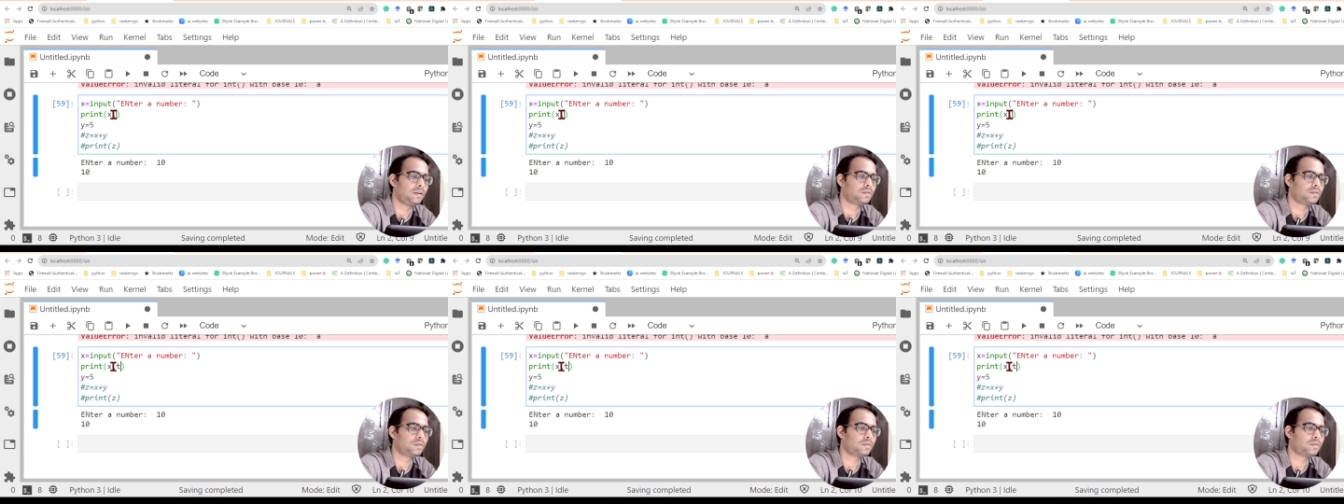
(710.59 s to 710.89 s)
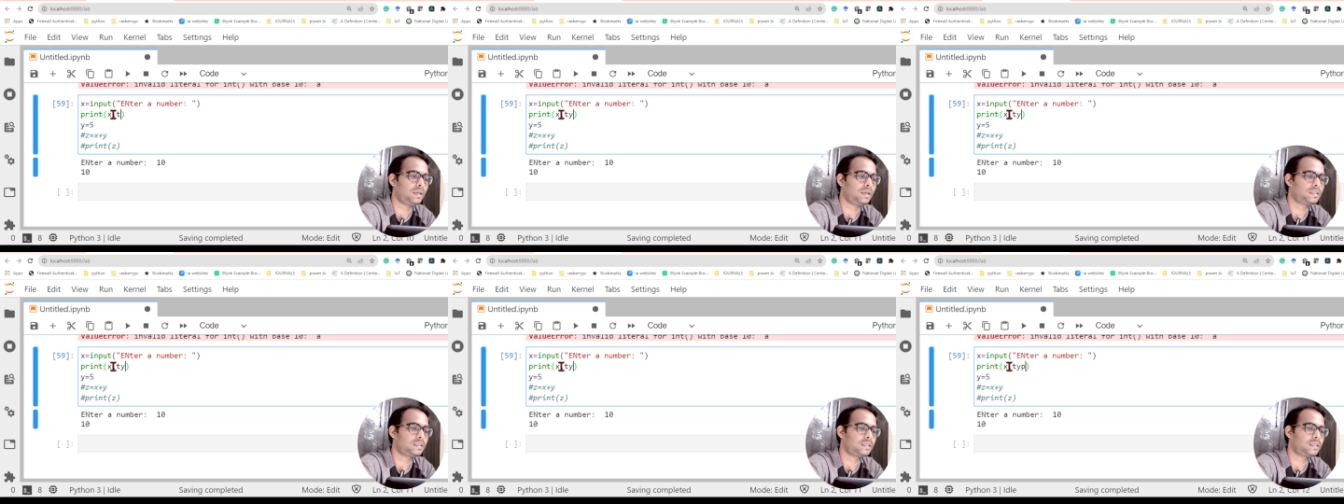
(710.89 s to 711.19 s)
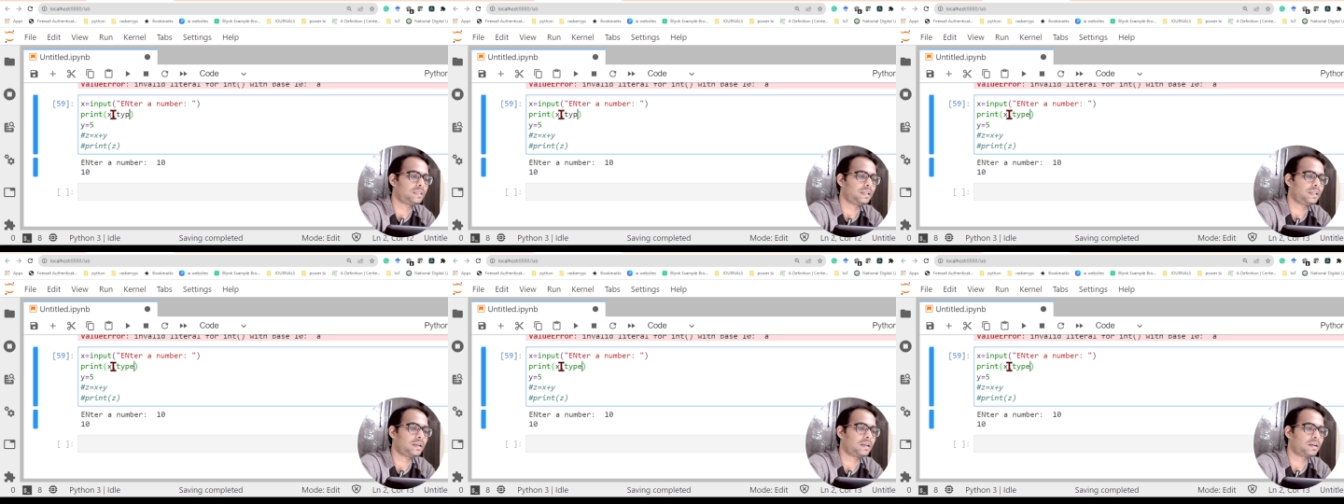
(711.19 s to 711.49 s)
So let's
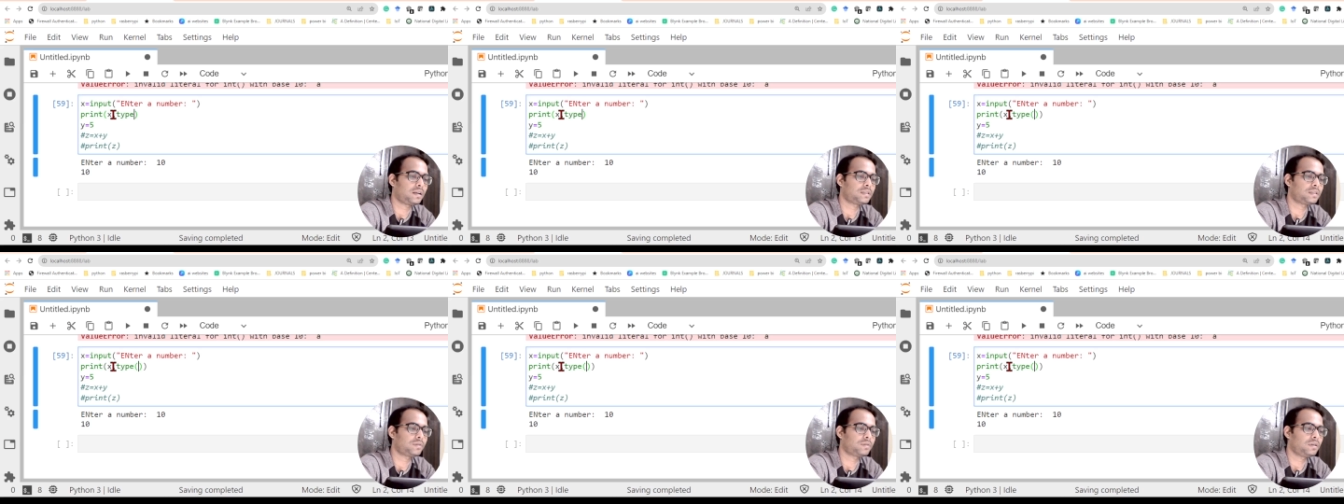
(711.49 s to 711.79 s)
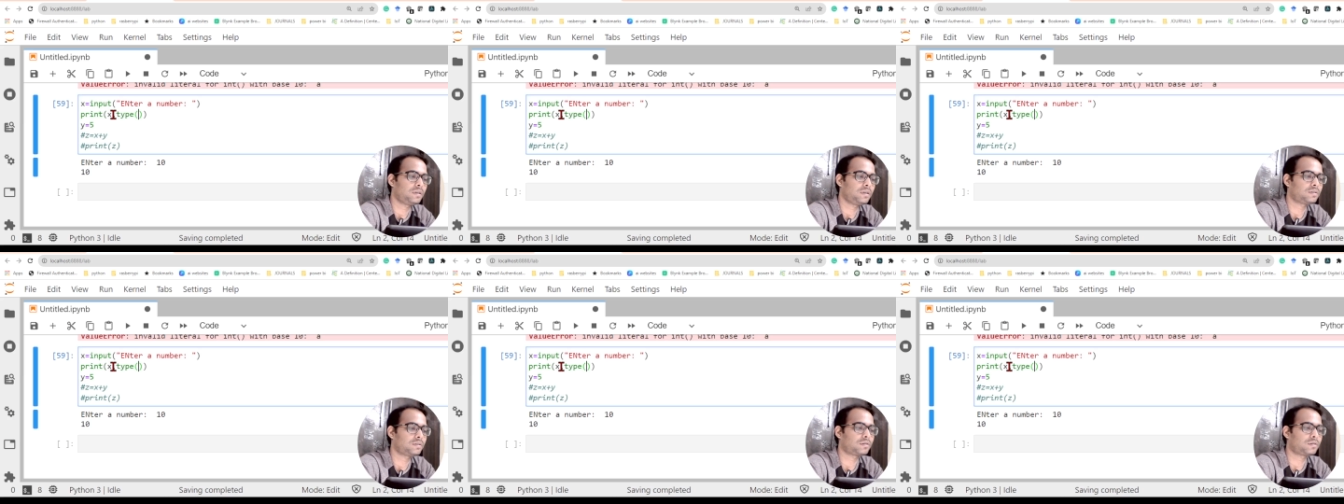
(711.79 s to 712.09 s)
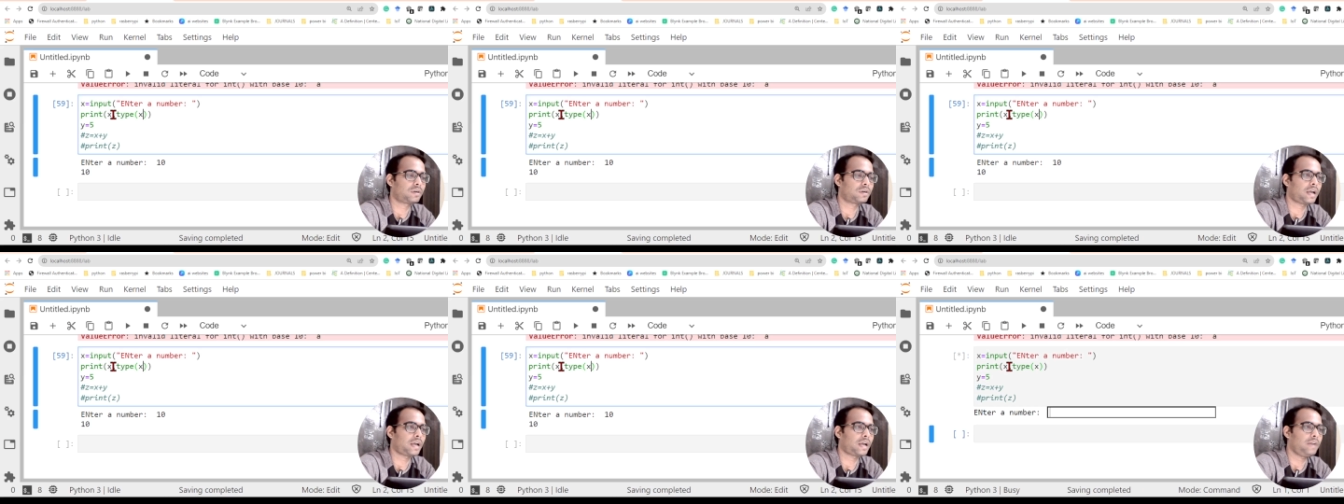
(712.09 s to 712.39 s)
check that as well. So
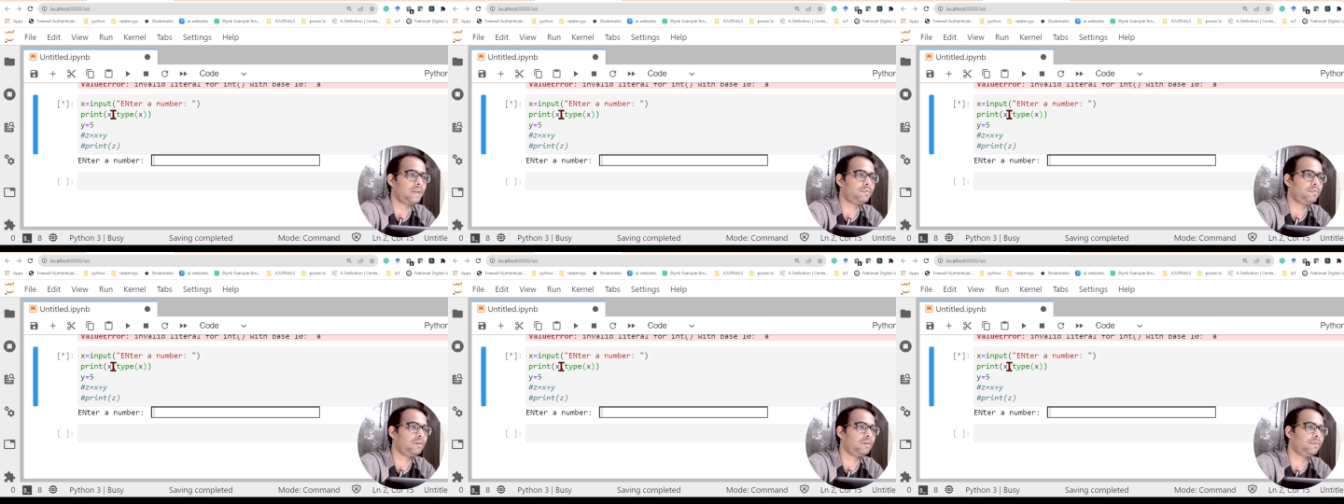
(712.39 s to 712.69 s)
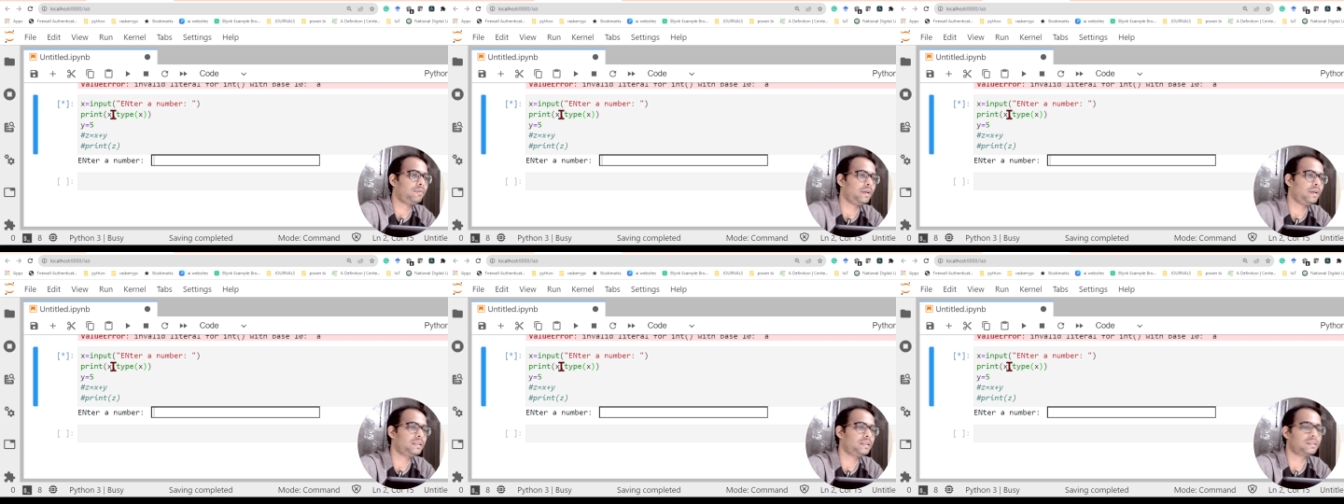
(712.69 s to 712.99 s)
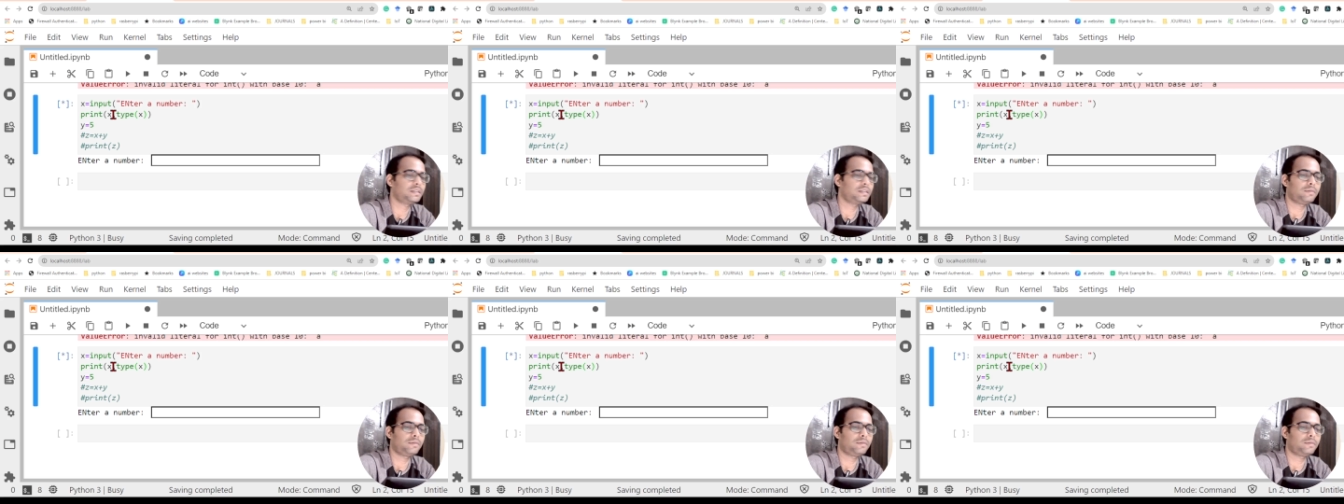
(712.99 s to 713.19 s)
type of x,